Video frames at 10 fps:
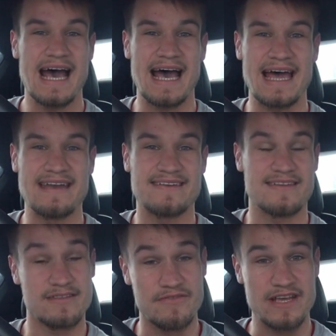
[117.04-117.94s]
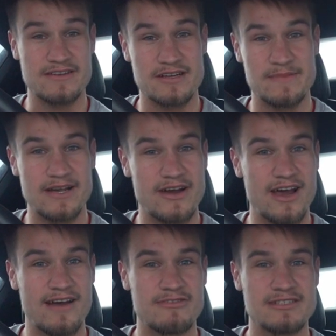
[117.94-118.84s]
and the video is going to be going
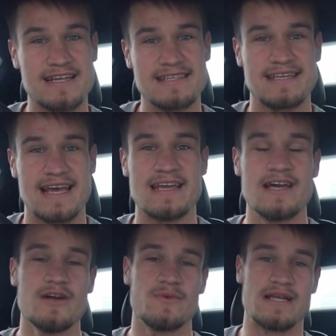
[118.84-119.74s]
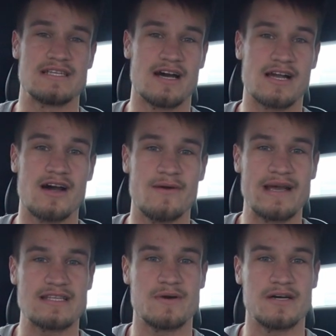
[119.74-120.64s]
live on Saturday, which I can't
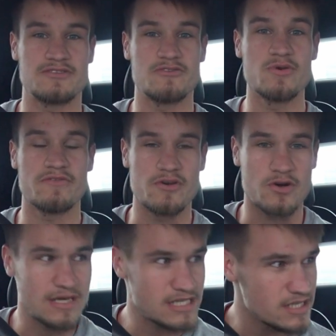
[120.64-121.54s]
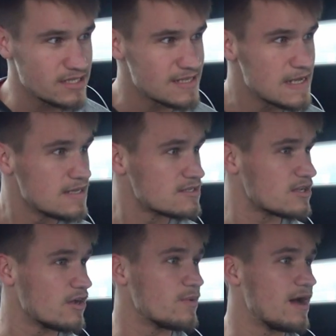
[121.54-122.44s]
wait to answer all of your questions.
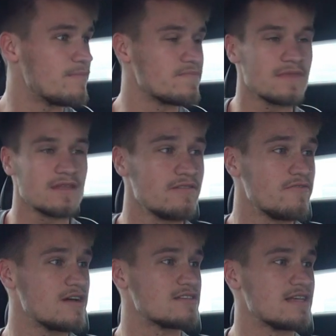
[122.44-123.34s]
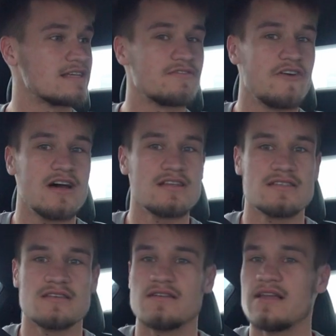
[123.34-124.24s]
So first things
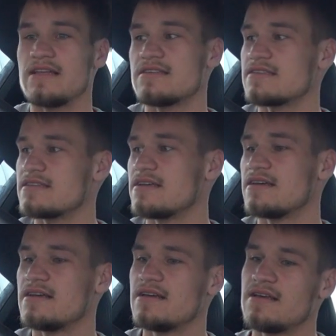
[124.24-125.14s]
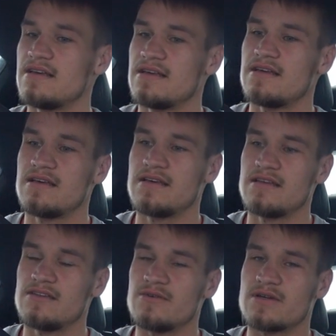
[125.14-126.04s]
first, let's
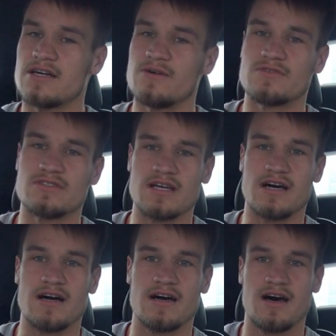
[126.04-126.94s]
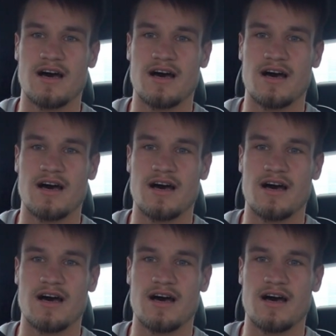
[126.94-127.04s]
do a cold start.